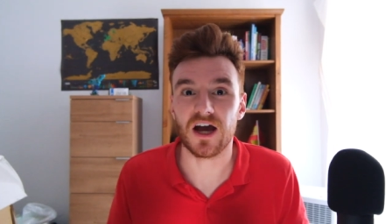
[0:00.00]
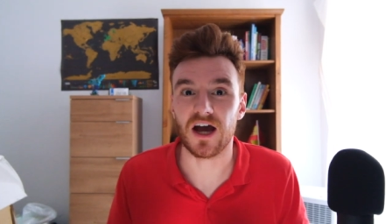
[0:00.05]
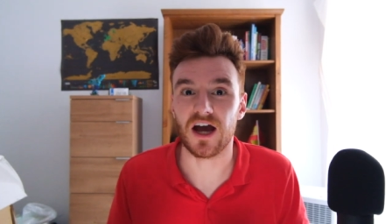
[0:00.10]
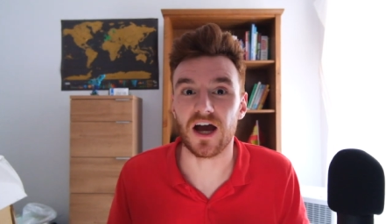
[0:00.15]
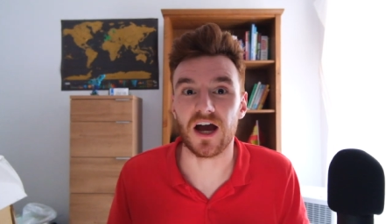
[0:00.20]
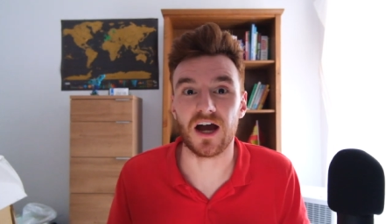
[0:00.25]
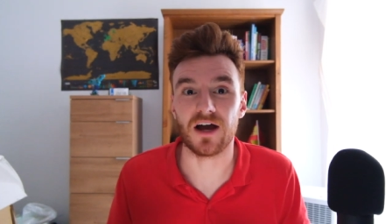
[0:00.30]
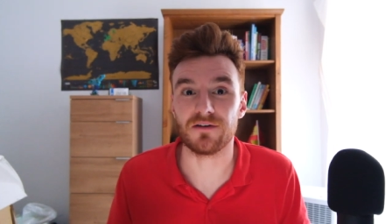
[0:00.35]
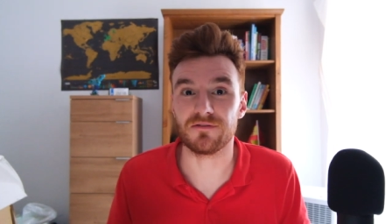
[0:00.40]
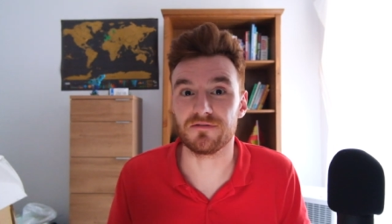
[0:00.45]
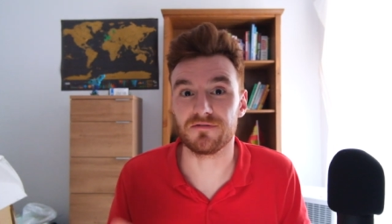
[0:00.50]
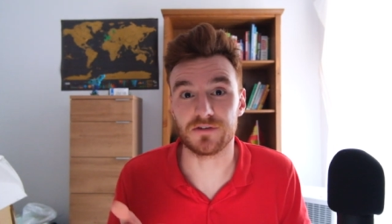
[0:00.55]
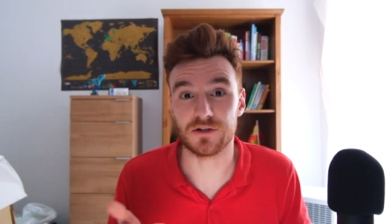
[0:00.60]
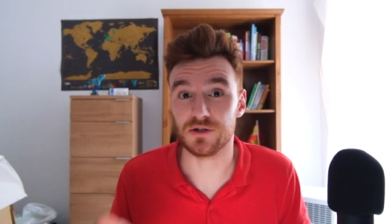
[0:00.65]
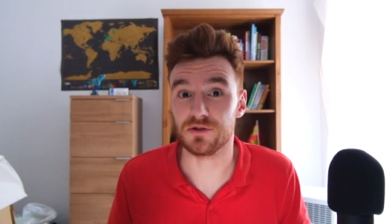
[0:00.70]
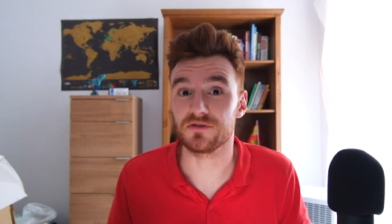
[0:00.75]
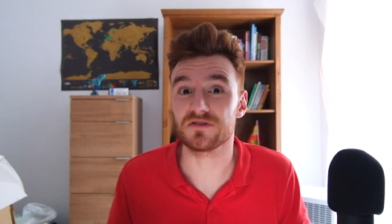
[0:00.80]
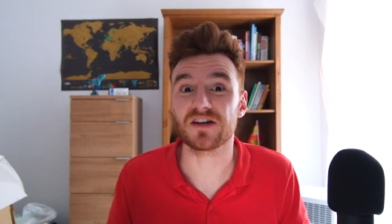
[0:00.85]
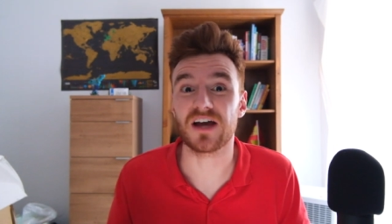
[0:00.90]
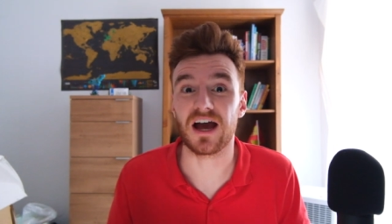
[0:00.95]
Uh, for
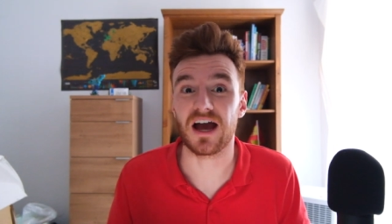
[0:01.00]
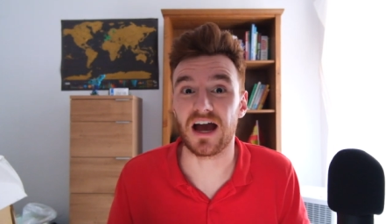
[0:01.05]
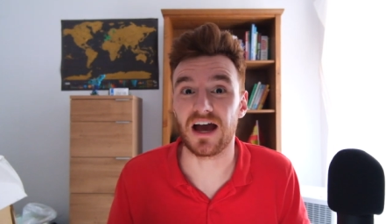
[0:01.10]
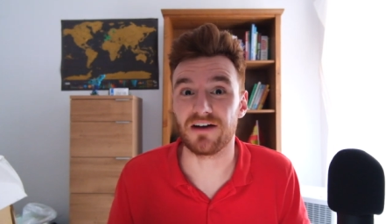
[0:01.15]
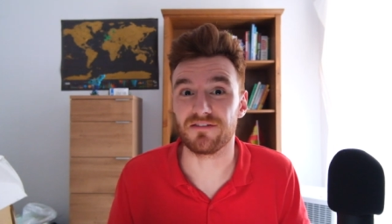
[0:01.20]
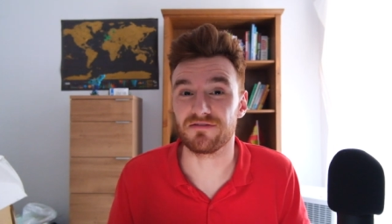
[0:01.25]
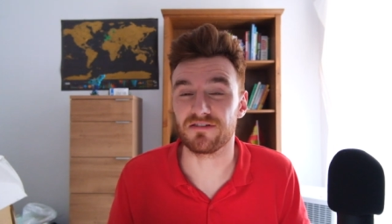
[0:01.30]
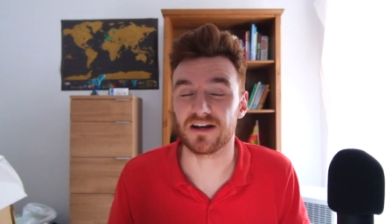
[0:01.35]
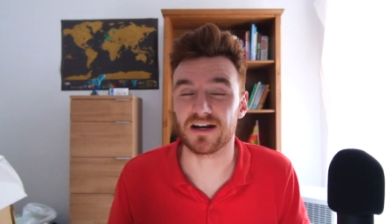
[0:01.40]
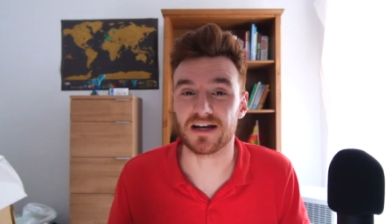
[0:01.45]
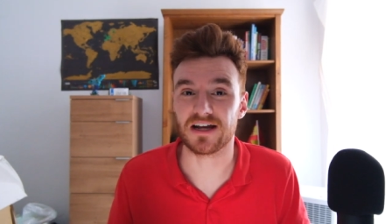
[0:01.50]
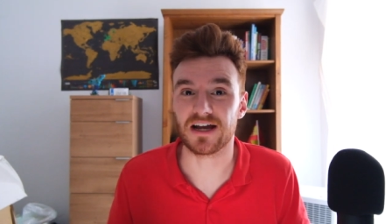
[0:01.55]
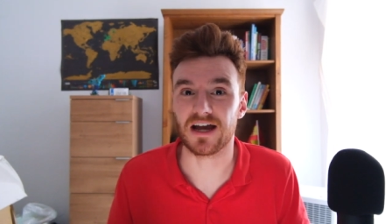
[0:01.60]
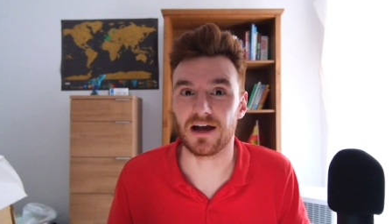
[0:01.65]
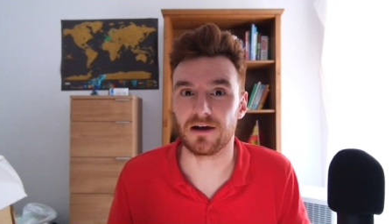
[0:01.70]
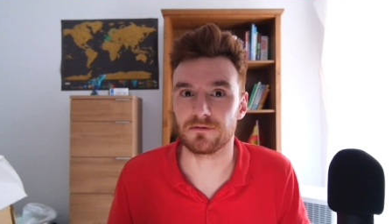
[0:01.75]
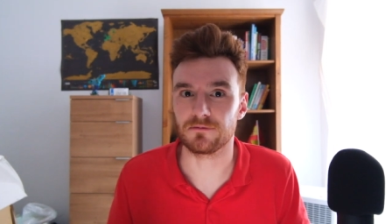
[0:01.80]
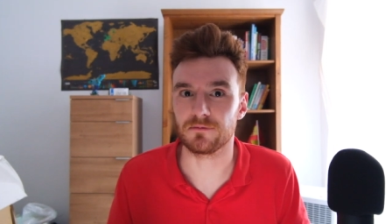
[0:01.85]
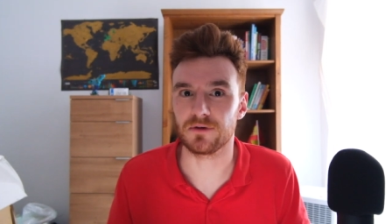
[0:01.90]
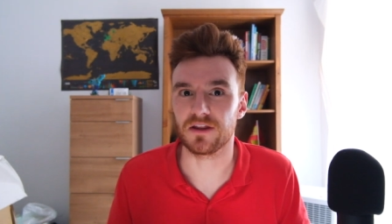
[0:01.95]
you to have an
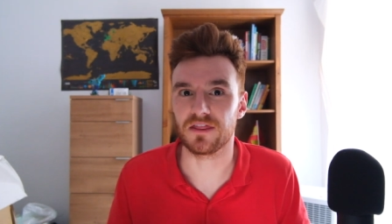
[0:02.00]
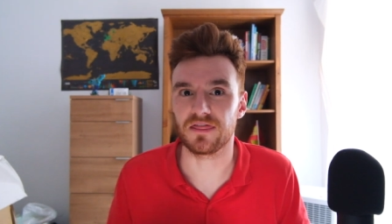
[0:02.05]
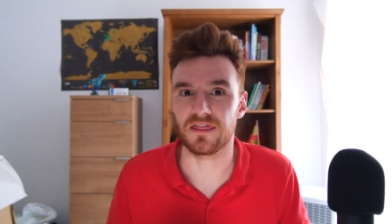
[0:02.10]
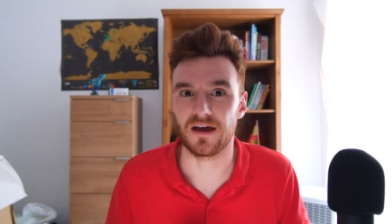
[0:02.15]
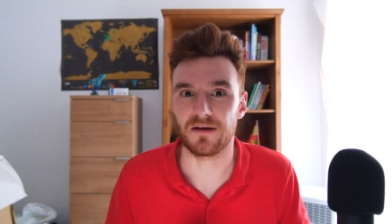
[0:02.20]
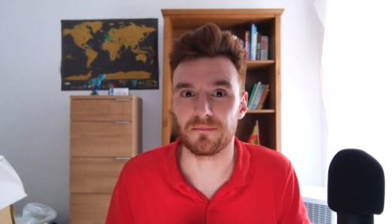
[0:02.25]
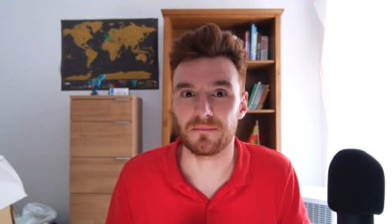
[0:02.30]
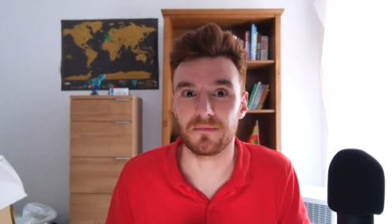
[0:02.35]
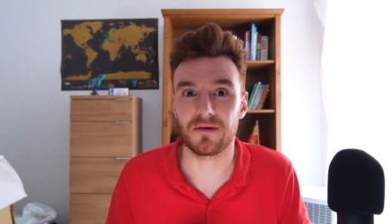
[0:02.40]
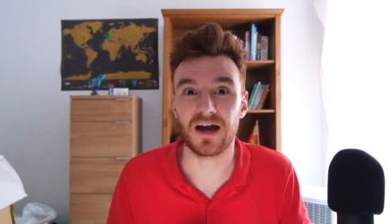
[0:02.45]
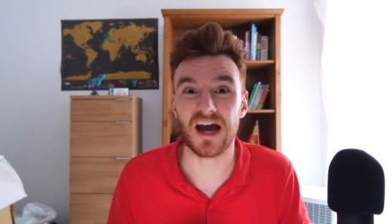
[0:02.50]
account with them.